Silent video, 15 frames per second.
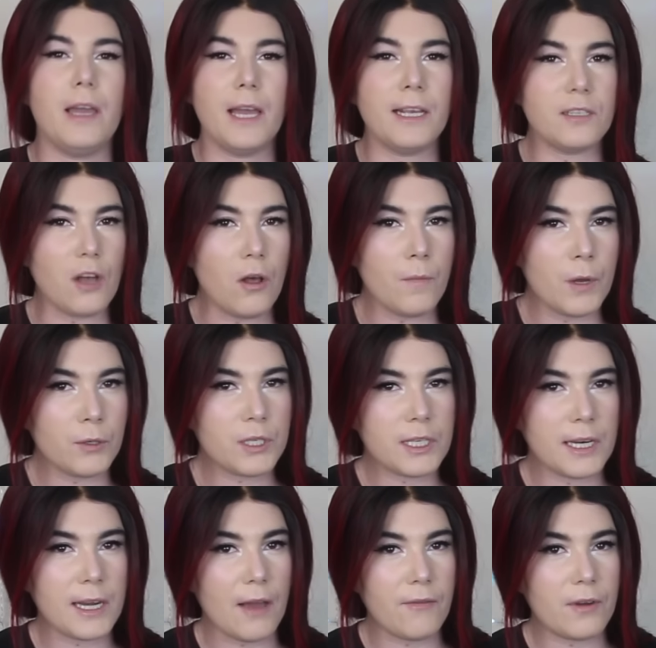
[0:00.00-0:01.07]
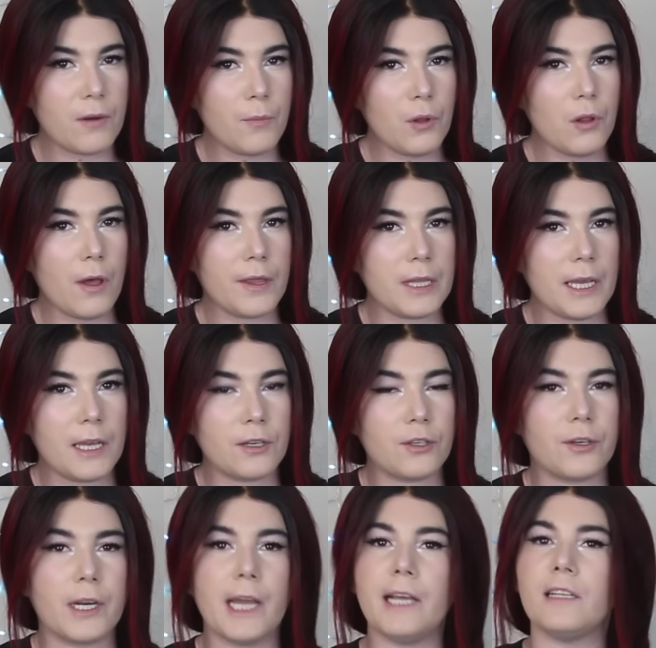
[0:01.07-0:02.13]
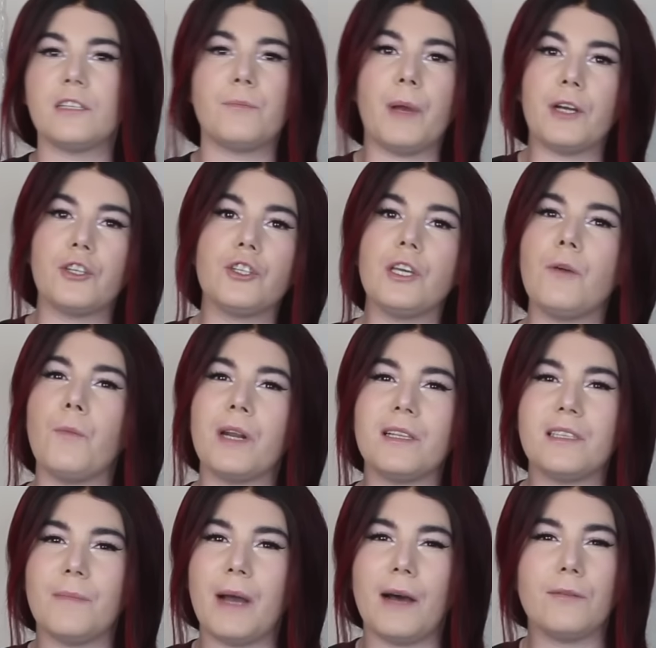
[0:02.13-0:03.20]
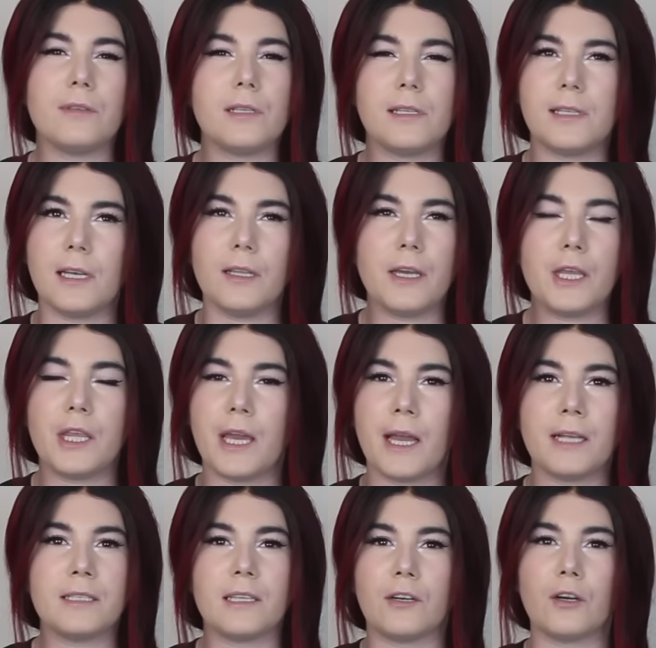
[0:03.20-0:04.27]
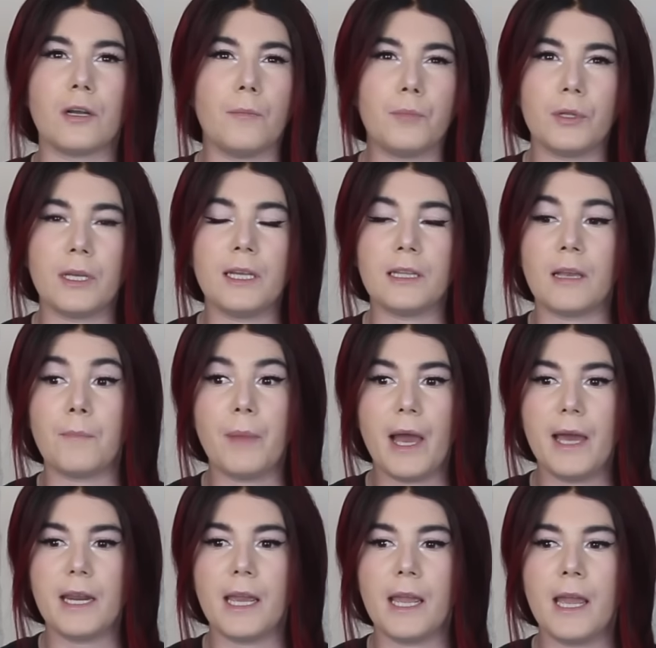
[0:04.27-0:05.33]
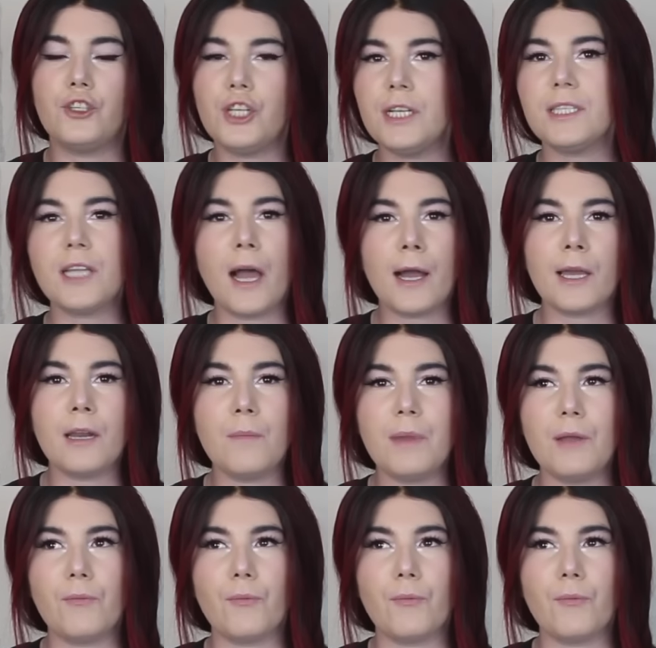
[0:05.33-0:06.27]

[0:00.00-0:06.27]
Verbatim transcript: is almost inevitable on the internet, especially when it's about silly things that are completely petty. She's not gonna be